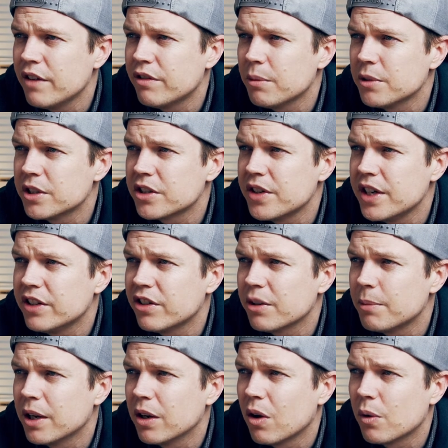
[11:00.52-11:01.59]
from the screen. Took
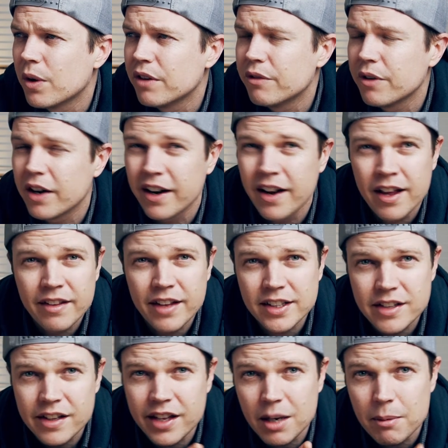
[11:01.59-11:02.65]
me a long way to figure out. That's
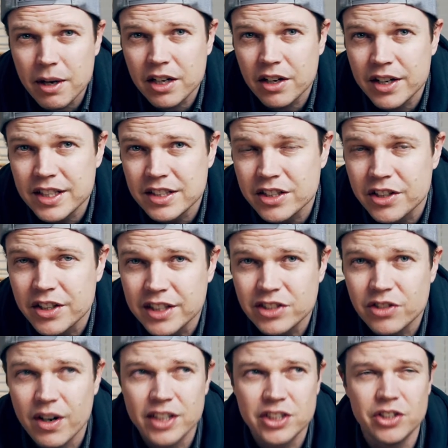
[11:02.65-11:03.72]
the thing about green screens,
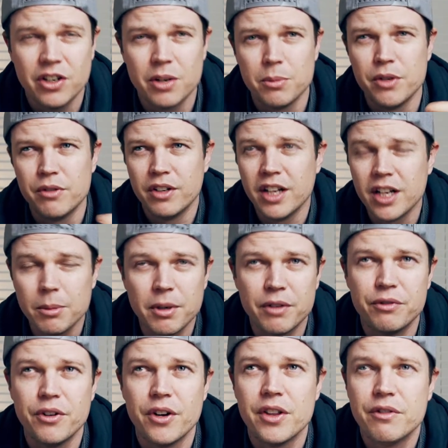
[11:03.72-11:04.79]
right? You've got to move a little bit
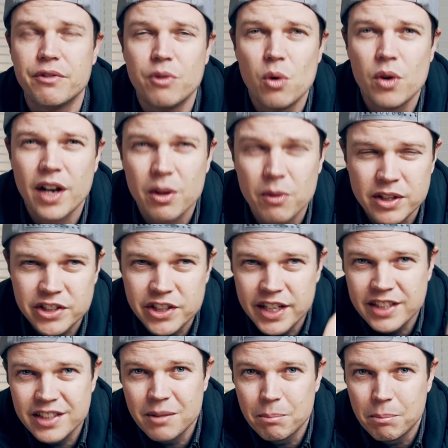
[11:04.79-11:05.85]
further forward, otherwise you
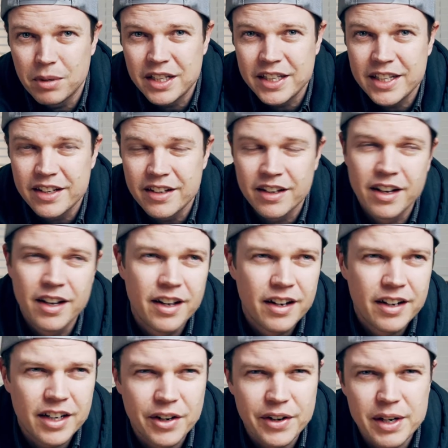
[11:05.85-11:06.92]
get some
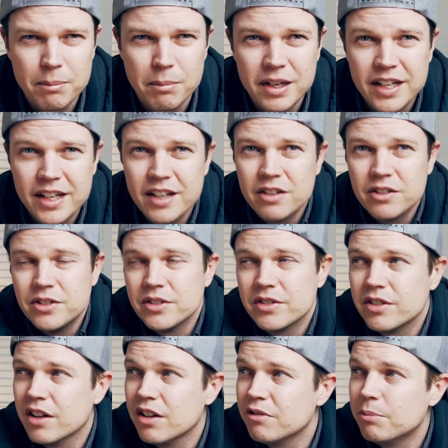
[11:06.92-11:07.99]
green bleeding on
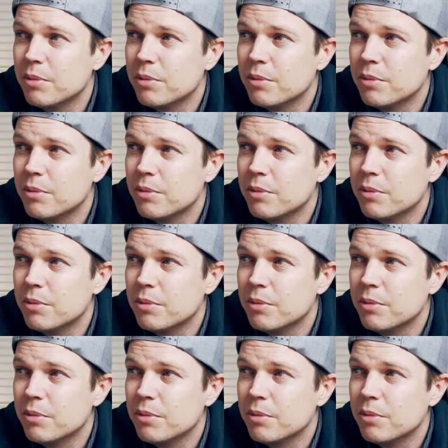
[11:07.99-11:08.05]
yourself.